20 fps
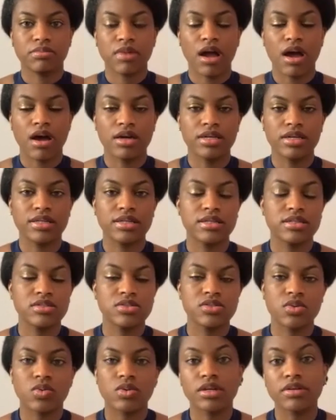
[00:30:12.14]

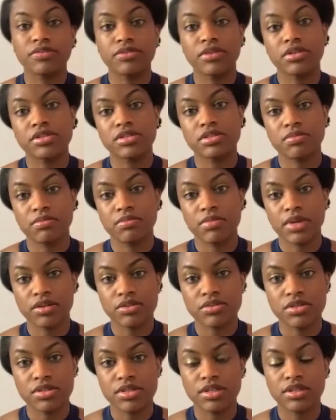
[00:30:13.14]
audience or if there's
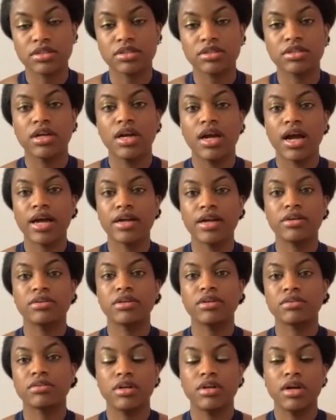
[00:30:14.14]
males here. I don't
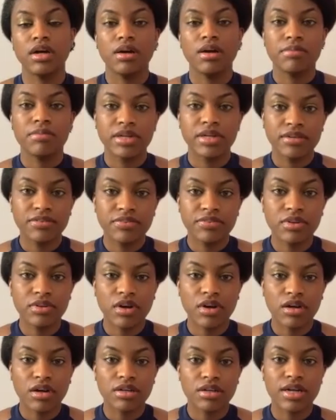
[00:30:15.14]
know. But if there
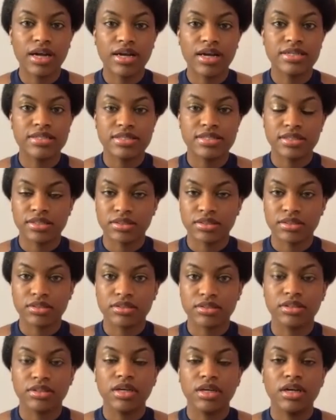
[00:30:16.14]
are guys
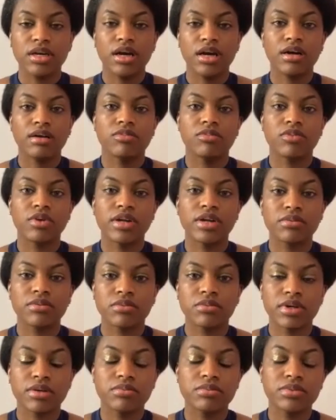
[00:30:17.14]
here, what I
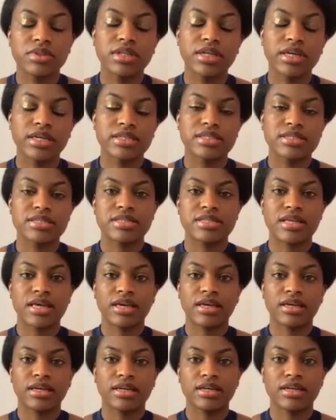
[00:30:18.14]
would like to
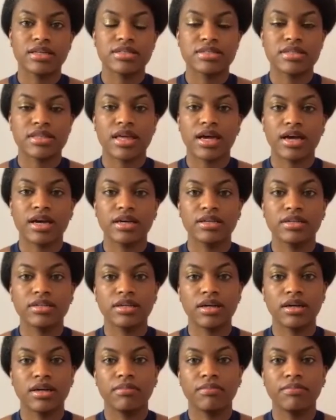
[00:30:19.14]
say is that
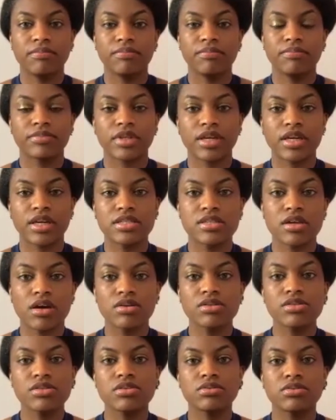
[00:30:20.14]
it's
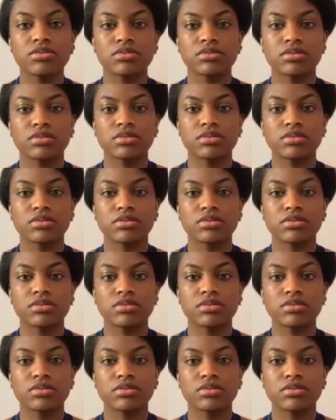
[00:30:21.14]
also